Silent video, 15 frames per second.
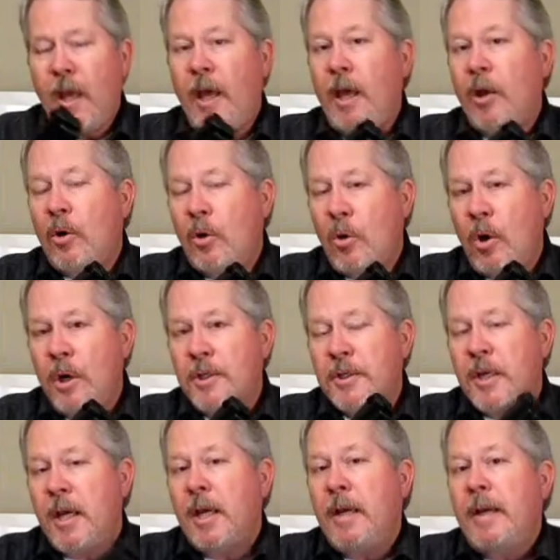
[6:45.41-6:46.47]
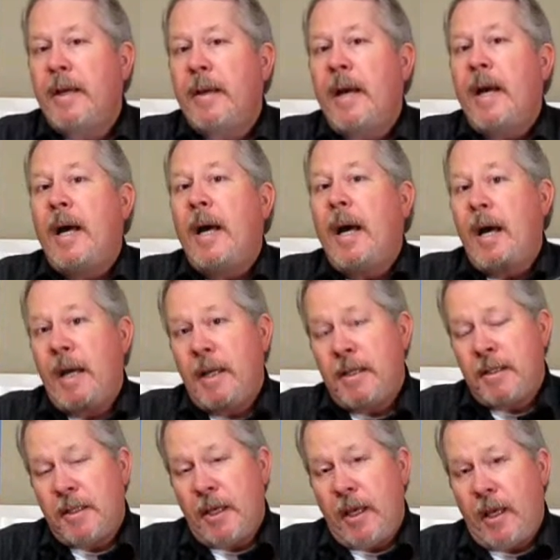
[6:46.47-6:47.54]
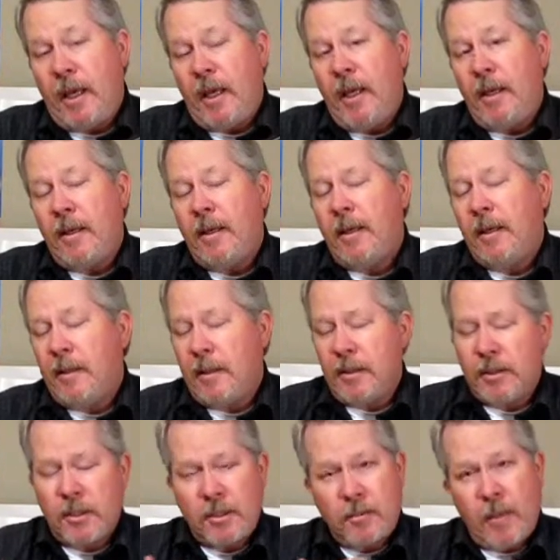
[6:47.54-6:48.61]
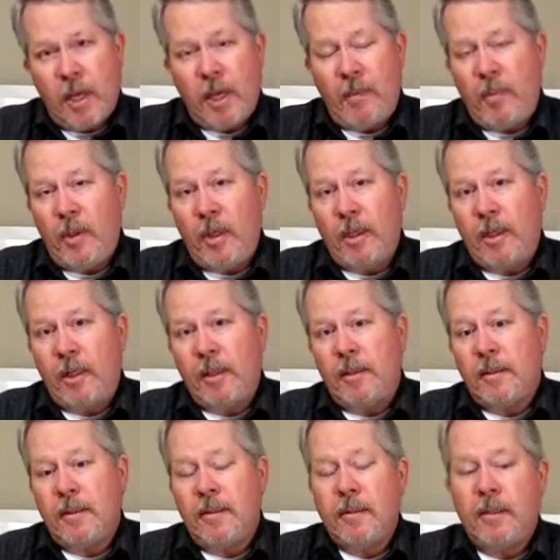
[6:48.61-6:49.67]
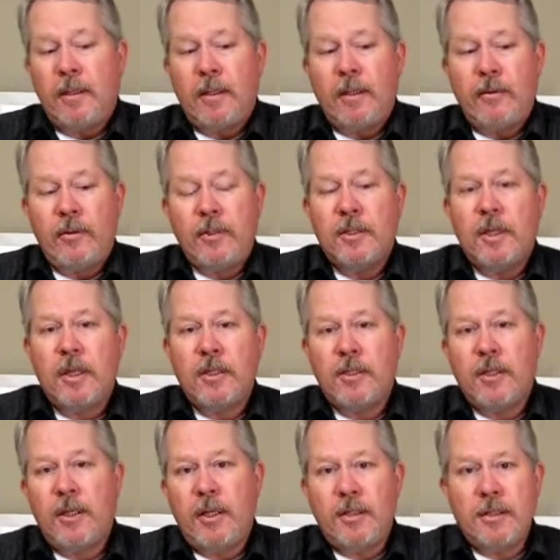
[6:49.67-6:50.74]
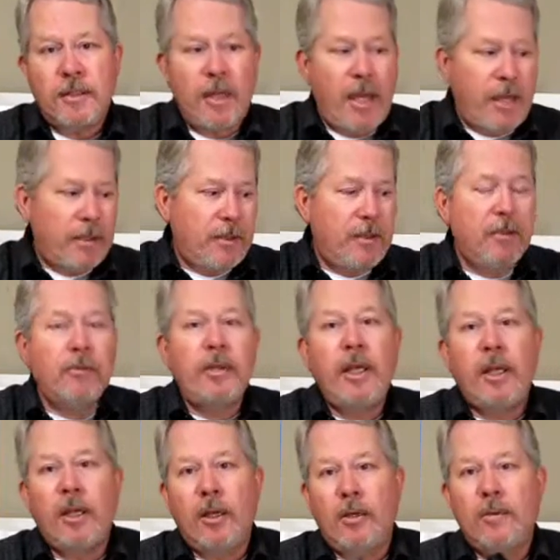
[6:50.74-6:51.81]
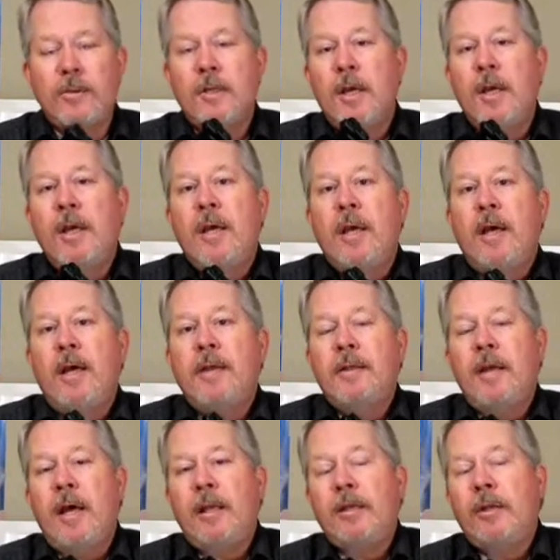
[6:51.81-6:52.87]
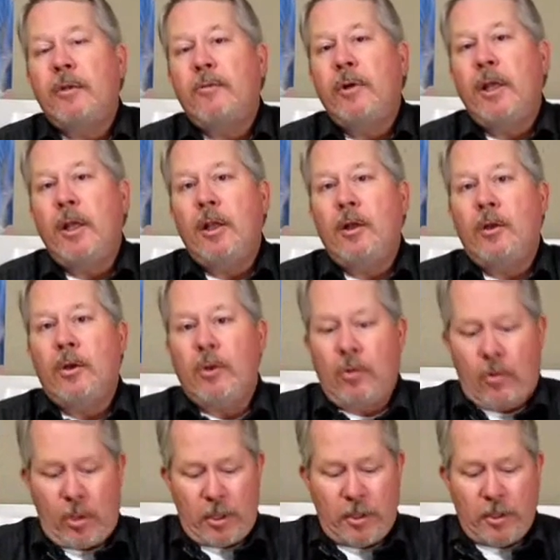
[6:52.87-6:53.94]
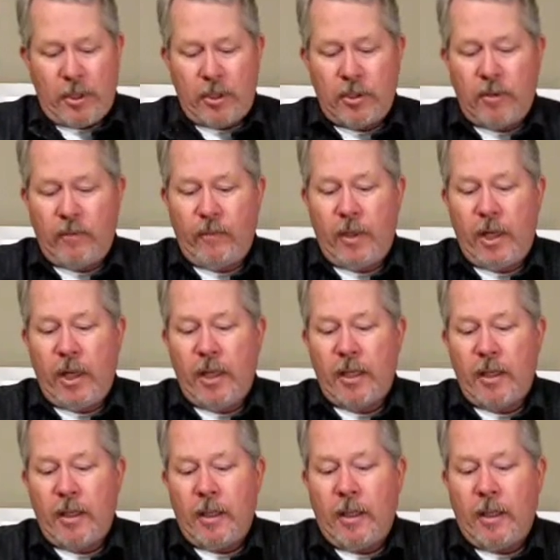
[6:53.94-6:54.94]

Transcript: And of course, I say, this is my opinion, there's such thing as tactical reloads. A tactical reload, of course, is you've got